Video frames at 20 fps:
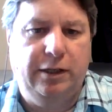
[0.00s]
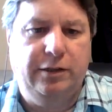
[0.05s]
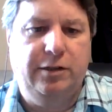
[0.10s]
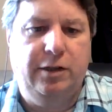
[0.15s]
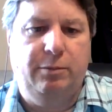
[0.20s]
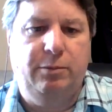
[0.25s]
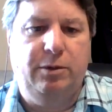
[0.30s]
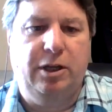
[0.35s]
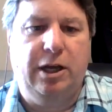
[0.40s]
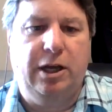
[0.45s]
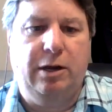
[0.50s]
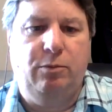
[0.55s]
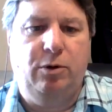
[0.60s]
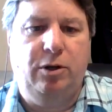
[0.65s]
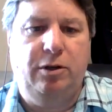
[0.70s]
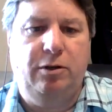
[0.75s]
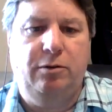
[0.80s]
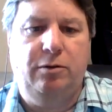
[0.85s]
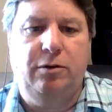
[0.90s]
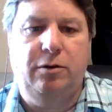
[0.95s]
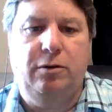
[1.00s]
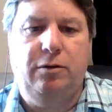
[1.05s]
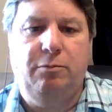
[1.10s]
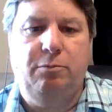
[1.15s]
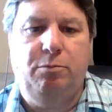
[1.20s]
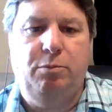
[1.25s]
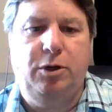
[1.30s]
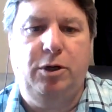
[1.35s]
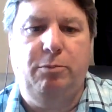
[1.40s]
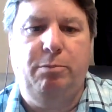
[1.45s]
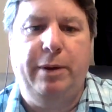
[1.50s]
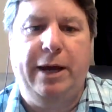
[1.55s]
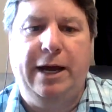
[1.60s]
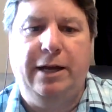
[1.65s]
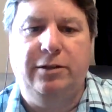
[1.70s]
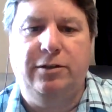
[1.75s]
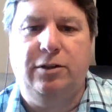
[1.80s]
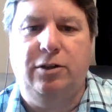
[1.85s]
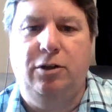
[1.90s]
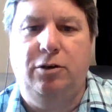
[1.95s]
something I wouldn't put
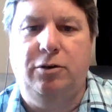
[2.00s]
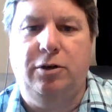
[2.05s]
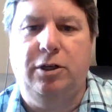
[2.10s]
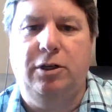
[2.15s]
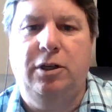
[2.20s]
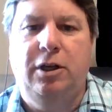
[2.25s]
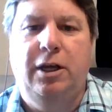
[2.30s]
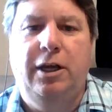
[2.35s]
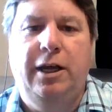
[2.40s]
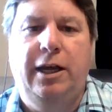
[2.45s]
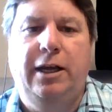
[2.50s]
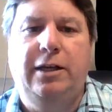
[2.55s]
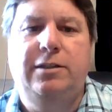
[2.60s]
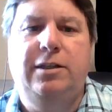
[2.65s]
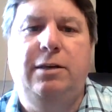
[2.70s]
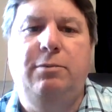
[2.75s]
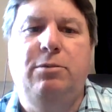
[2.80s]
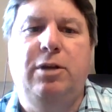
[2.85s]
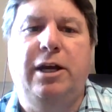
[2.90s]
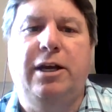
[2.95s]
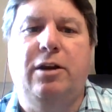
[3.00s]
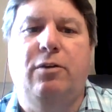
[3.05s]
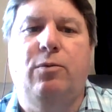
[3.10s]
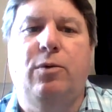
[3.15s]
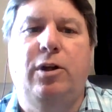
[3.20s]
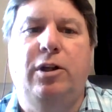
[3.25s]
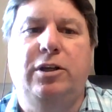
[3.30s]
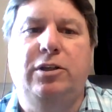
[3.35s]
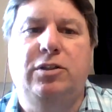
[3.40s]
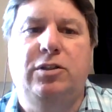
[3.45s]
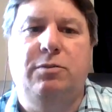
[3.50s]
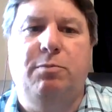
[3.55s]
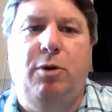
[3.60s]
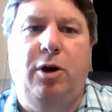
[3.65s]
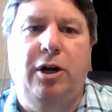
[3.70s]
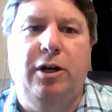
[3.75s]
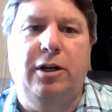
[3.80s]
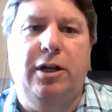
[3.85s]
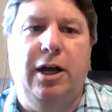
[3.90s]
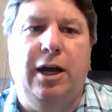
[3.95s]
past Logan. He seemed like a really
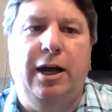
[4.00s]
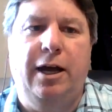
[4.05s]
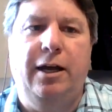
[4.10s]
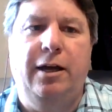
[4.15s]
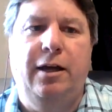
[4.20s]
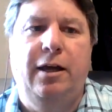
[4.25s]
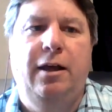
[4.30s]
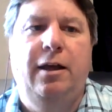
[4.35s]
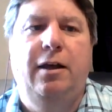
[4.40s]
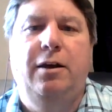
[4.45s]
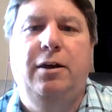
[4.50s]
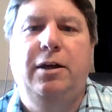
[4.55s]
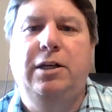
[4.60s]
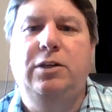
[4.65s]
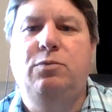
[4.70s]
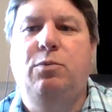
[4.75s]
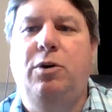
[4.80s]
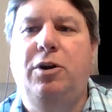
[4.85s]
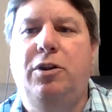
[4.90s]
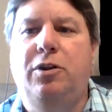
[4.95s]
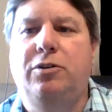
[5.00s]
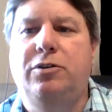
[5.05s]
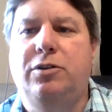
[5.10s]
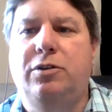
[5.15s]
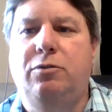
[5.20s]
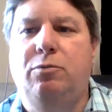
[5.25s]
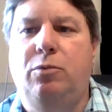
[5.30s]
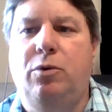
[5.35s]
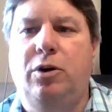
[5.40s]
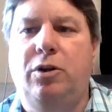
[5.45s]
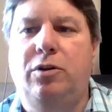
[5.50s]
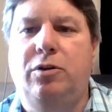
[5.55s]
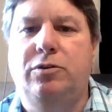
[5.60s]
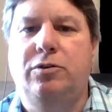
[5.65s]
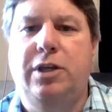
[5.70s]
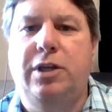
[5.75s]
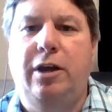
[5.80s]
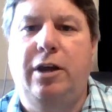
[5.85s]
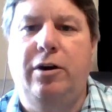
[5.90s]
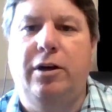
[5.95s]
smart guy. He's one of
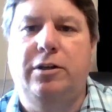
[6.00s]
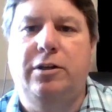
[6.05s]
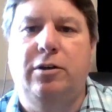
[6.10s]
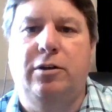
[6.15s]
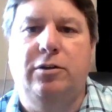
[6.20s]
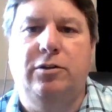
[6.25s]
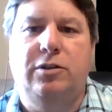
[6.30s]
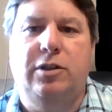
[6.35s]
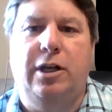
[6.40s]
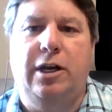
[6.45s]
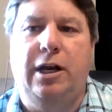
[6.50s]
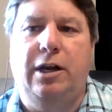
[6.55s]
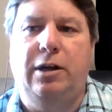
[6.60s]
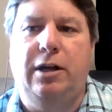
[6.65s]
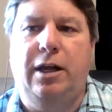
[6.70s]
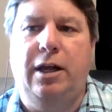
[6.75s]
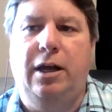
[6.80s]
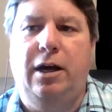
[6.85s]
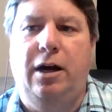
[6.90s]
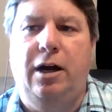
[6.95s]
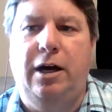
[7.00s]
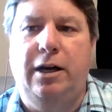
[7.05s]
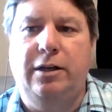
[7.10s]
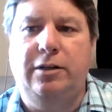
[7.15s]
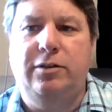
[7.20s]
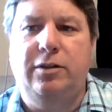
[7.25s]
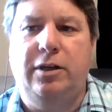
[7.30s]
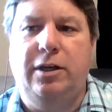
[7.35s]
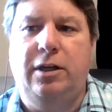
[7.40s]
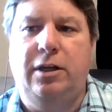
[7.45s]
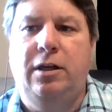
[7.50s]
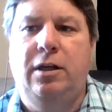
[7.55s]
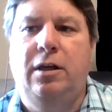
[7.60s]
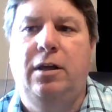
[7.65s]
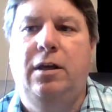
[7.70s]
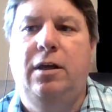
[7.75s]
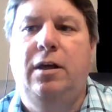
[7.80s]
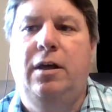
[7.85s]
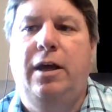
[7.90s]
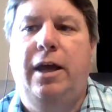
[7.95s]
those characters that I honestly
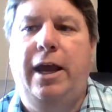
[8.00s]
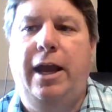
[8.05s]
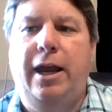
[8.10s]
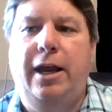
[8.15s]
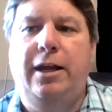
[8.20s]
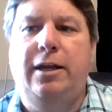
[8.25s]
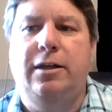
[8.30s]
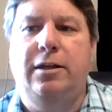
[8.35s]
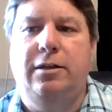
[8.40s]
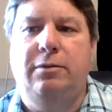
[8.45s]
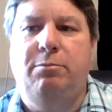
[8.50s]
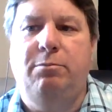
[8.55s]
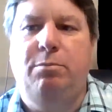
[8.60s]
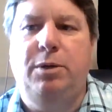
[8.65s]
hated